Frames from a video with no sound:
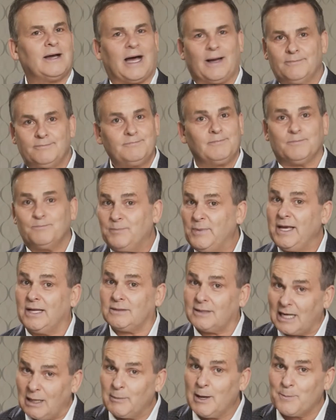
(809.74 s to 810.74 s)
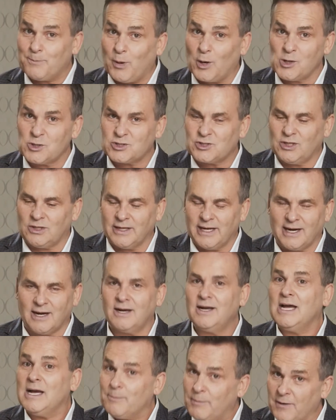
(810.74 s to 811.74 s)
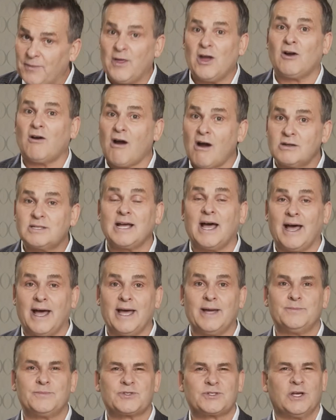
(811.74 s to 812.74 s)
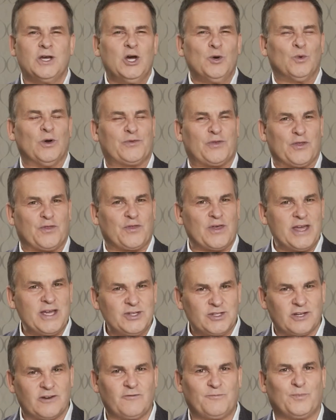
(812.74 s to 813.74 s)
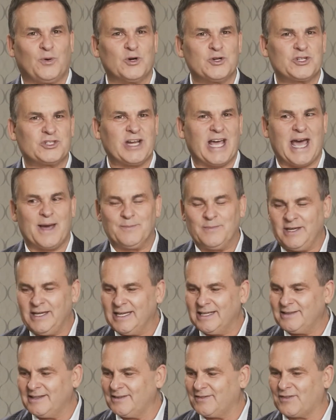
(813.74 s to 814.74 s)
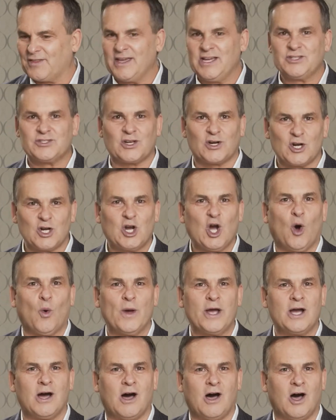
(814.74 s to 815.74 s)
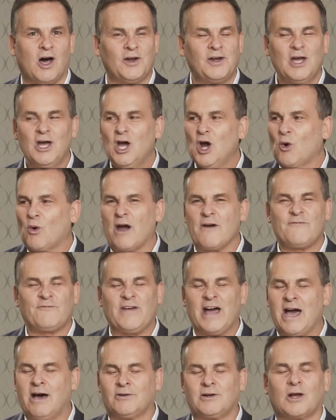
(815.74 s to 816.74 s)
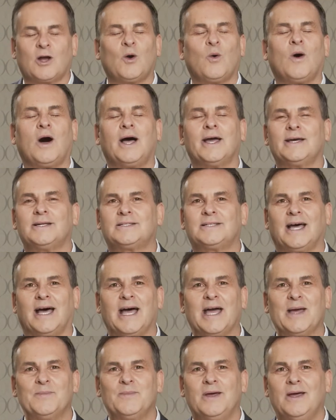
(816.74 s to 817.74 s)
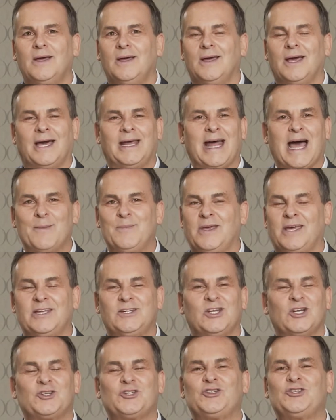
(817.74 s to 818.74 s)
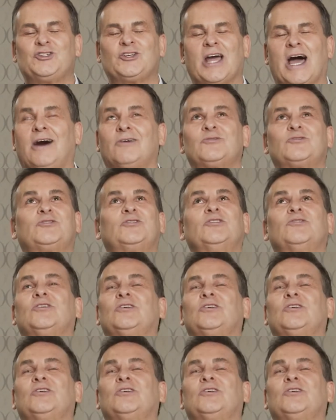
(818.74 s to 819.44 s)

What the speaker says: I'm being a little bit personal here, but there are times with the things that have pushed at me and the things that are going on where I found a quiet time and I begin to shout to